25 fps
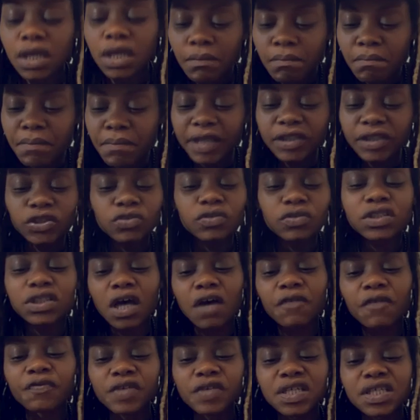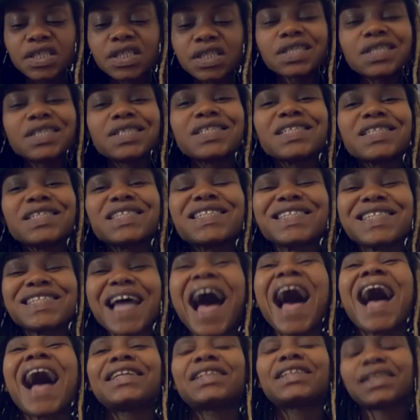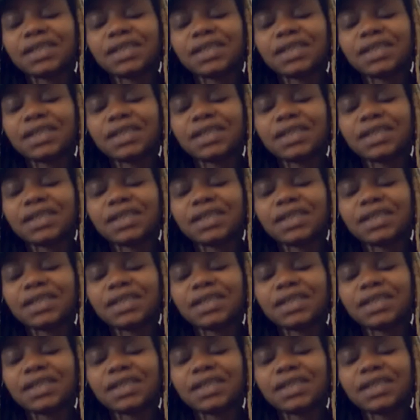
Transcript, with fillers: Mental toughness is not